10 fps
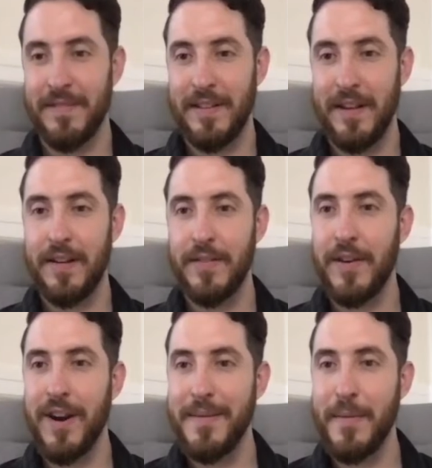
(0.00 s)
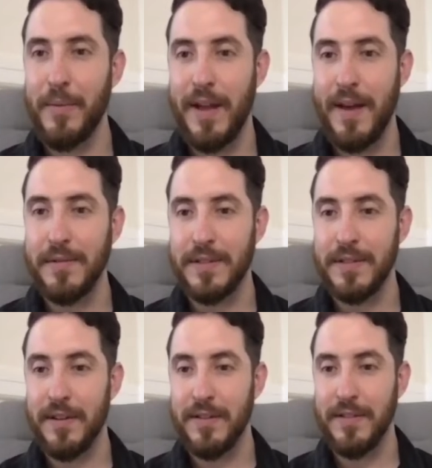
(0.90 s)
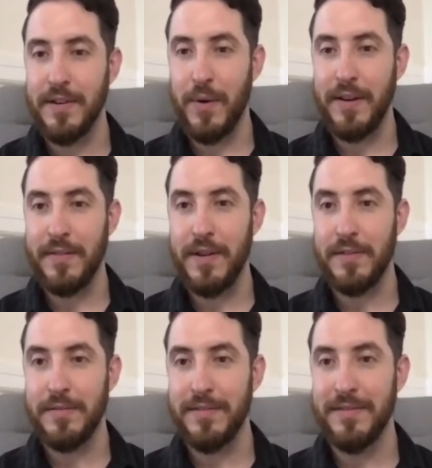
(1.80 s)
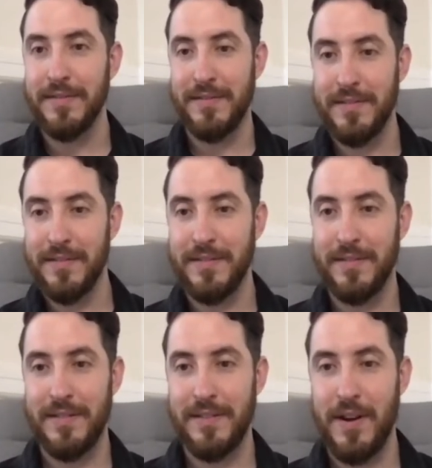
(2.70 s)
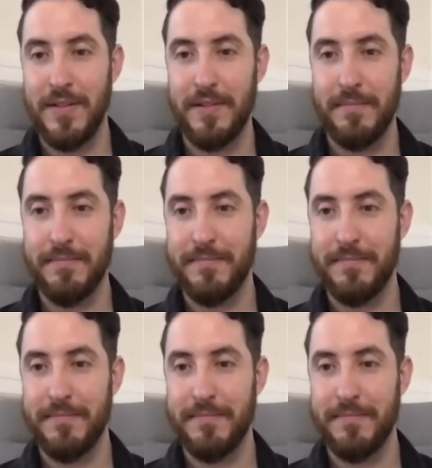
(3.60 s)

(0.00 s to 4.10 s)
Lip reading: I don't even know how many people we have on this call. Oh, quite a few. Awesome.